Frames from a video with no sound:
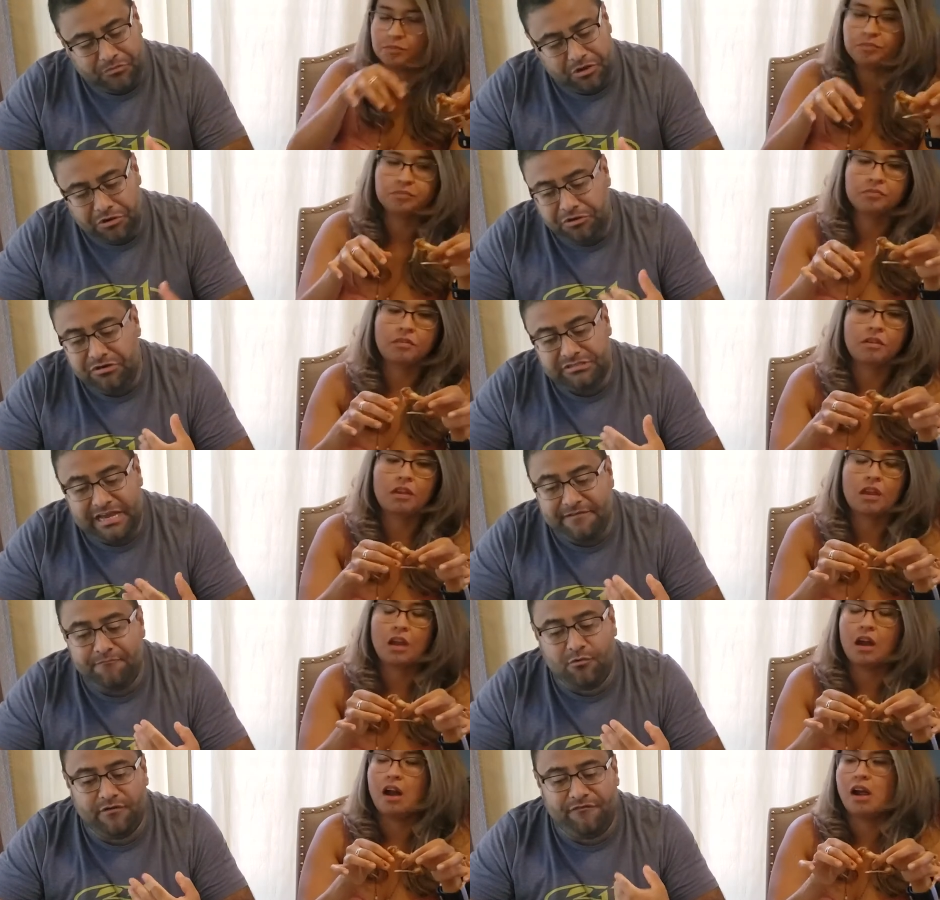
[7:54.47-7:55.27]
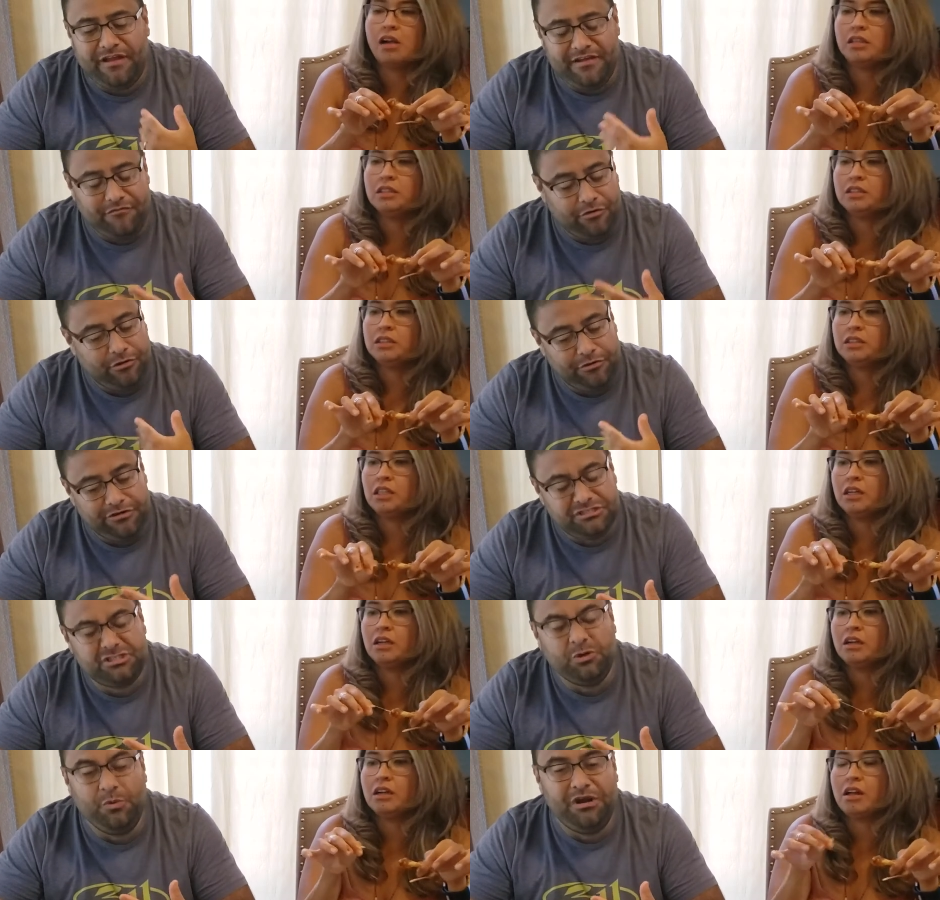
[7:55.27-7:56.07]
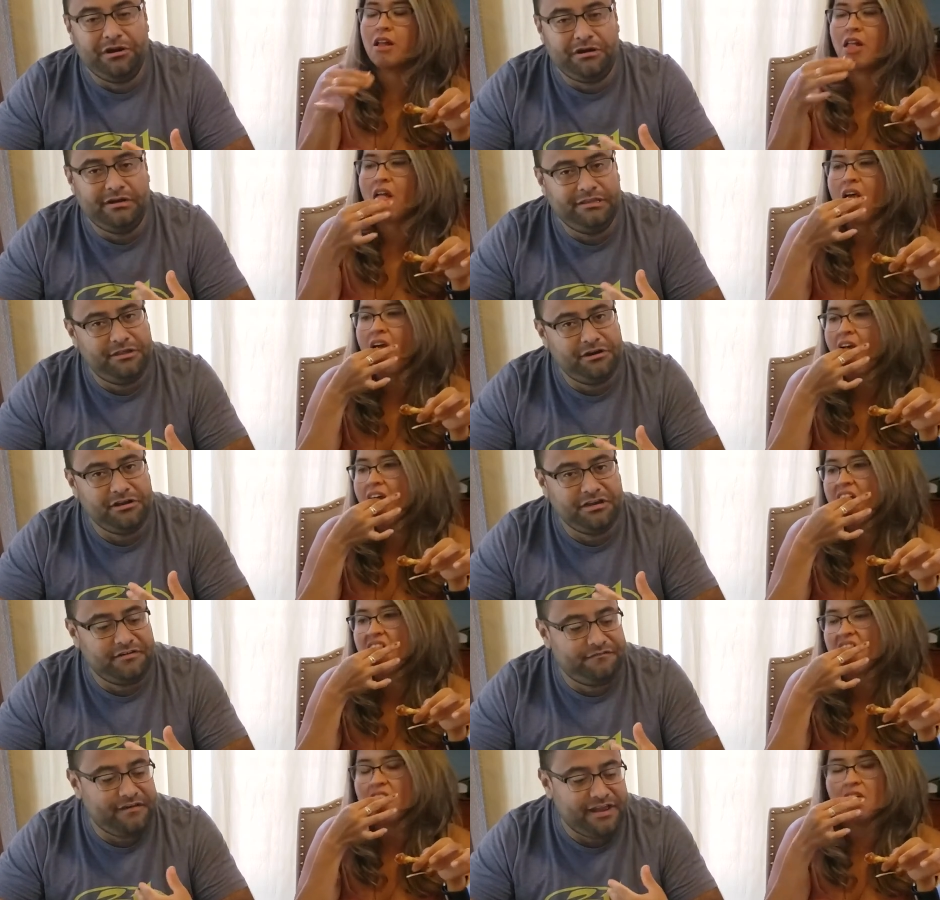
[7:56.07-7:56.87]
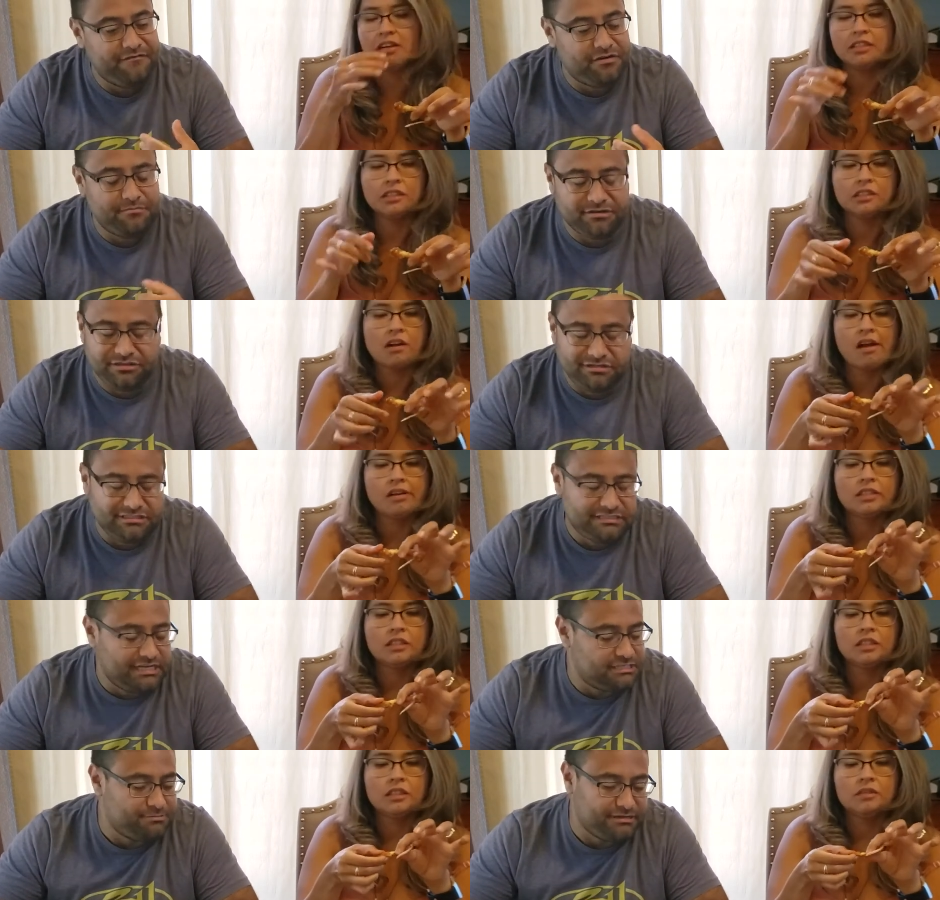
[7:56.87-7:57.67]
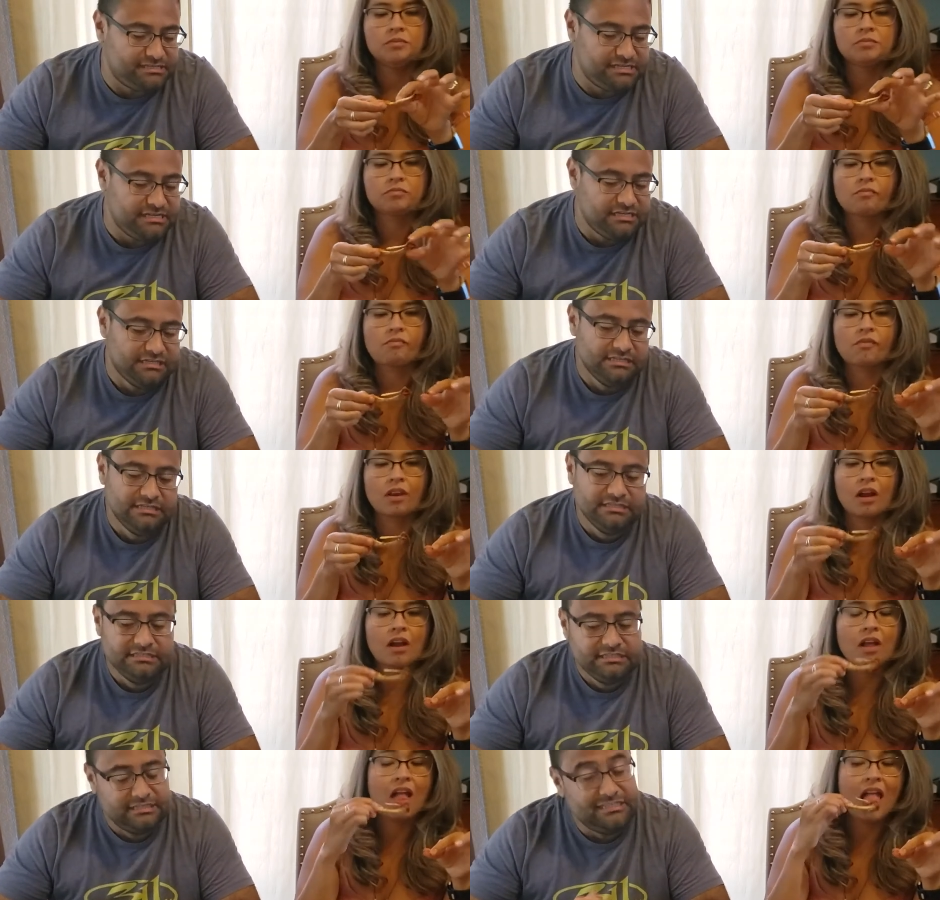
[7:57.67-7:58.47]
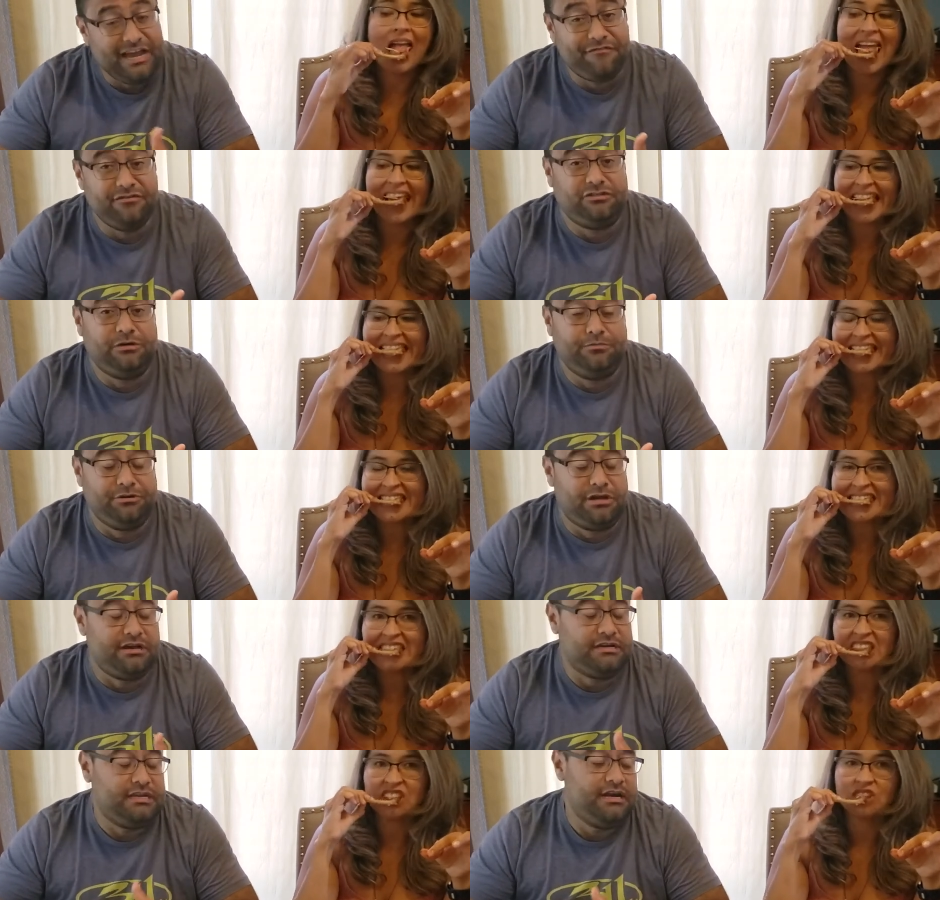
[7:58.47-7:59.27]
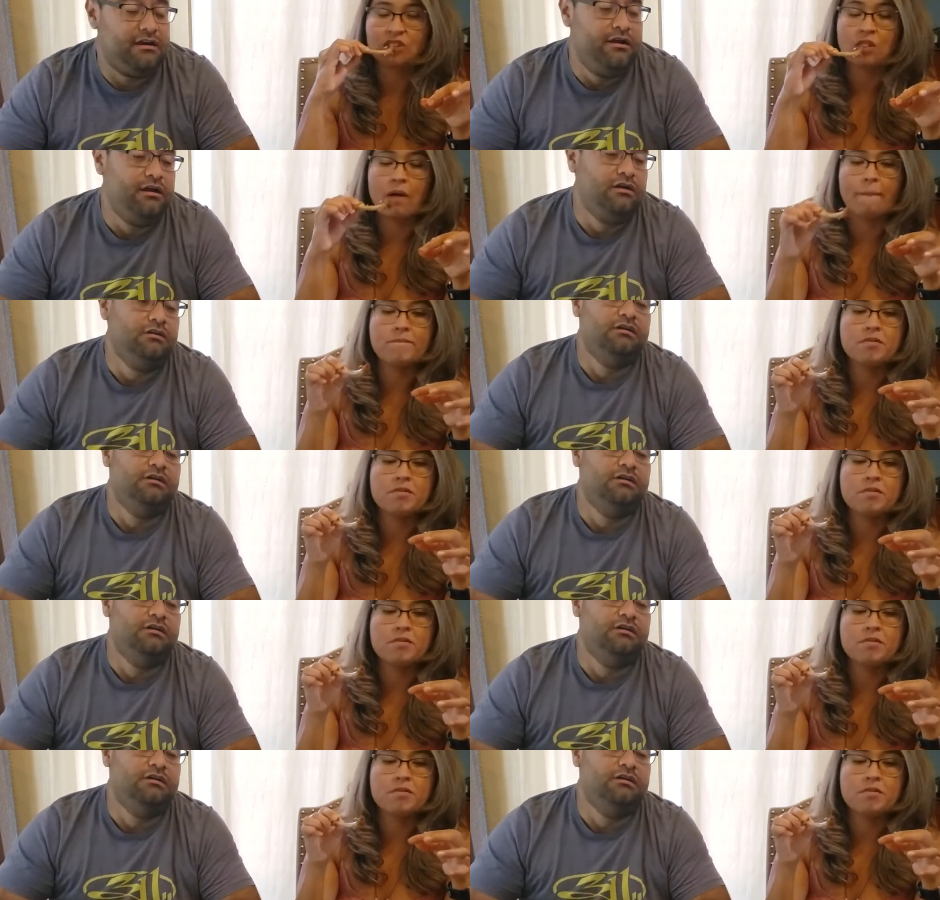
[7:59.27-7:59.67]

Speaker 1: Hooters have more flavor though, they're sweeter. They're a good flavor, but they're just not spicy. Not for Triple Dog Dare.